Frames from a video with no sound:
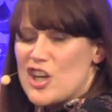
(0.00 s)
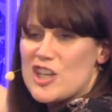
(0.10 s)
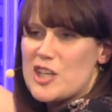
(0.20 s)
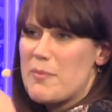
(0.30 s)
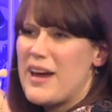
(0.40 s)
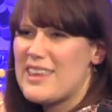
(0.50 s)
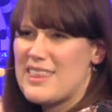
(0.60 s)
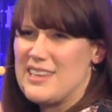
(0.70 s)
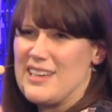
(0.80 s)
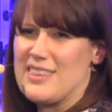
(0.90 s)
you might
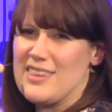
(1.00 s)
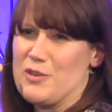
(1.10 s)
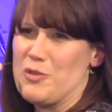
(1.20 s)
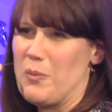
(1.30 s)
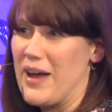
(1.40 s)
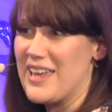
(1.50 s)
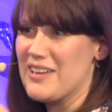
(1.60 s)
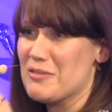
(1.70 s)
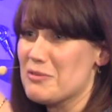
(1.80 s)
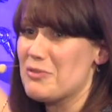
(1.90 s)
think the other way
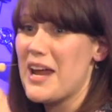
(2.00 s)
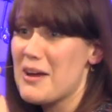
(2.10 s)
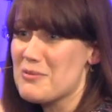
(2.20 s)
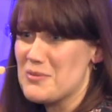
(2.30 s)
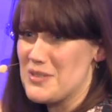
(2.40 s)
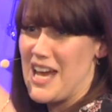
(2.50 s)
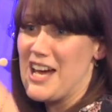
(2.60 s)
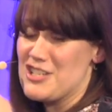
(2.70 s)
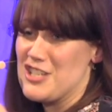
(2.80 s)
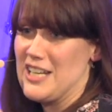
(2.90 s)
round,
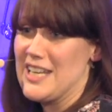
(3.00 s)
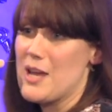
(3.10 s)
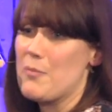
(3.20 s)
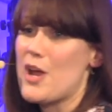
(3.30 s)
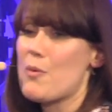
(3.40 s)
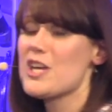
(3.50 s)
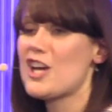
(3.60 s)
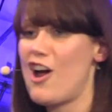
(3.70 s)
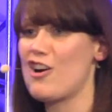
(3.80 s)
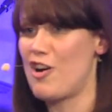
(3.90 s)
actually, and we only
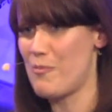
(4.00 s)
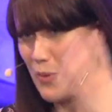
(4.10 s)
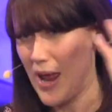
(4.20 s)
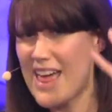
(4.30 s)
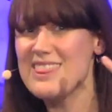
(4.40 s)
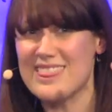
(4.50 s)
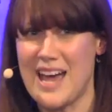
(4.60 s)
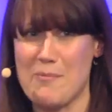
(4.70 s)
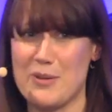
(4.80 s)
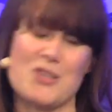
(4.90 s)
can't comprehend
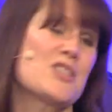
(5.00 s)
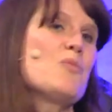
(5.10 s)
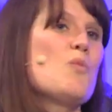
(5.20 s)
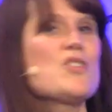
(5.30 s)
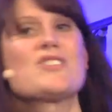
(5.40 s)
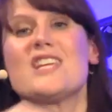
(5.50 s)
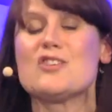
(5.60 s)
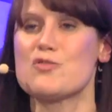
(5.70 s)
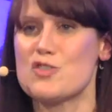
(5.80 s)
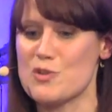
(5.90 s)
that because it wasn't
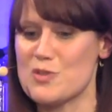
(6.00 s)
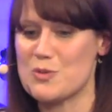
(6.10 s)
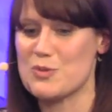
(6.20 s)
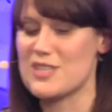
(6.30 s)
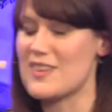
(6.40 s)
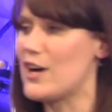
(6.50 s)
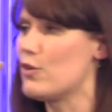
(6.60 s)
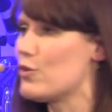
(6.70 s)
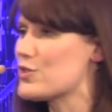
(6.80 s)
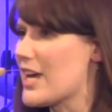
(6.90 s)
introduced to us in that
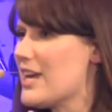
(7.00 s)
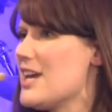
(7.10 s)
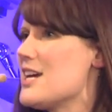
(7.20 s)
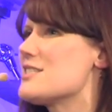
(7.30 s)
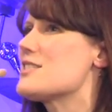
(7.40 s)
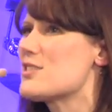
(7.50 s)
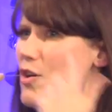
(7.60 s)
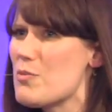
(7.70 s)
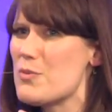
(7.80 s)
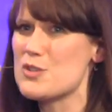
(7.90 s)
order. And
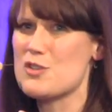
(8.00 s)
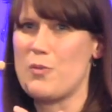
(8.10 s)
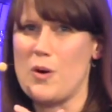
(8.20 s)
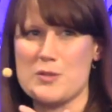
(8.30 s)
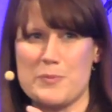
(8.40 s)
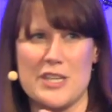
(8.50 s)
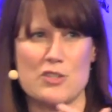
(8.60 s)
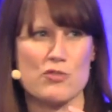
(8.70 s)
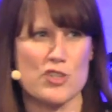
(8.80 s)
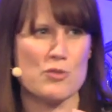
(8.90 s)
so much of what has been
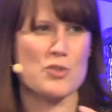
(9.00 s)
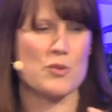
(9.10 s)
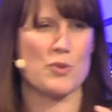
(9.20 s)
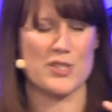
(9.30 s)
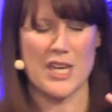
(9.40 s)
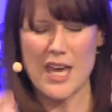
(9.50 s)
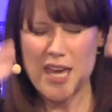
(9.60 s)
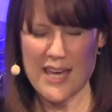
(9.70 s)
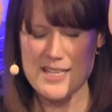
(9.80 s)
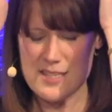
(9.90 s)
introduced to us
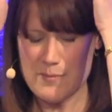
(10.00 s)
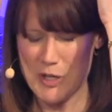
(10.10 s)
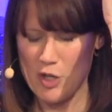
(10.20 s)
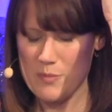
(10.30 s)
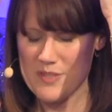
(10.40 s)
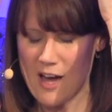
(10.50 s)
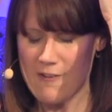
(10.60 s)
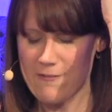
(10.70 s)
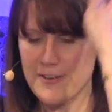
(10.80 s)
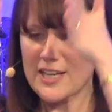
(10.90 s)
is, becomes our
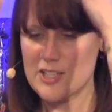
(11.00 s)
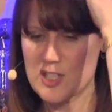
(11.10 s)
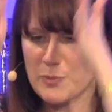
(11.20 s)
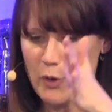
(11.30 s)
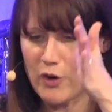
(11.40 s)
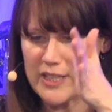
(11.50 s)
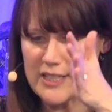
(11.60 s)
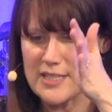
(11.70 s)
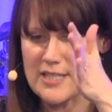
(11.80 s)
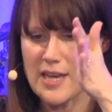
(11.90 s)
fixed
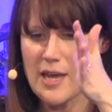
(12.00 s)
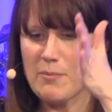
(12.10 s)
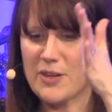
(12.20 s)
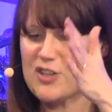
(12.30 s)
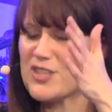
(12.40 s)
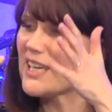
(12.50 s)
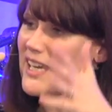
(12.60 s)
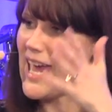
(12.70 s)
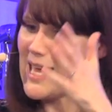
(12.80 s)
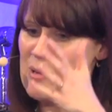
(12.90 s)
point because it
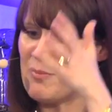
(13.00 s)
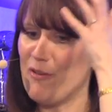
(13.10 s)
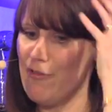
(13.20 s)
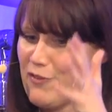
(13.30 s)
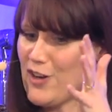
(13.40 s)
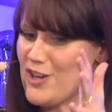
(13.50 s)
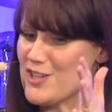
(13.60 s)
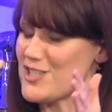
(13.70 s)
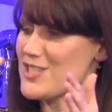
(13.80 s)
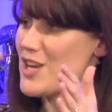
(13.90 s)
came
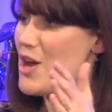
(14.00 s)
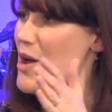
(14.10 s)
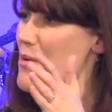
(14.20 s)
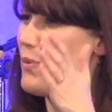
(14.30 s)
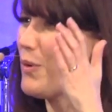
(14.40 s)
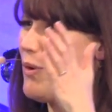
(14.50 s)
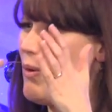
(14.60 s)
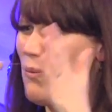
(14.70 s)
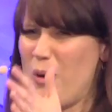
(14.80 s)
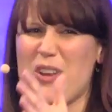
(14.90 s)
first. But
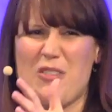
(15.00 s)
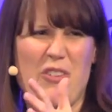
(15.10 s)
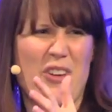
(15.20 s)
what if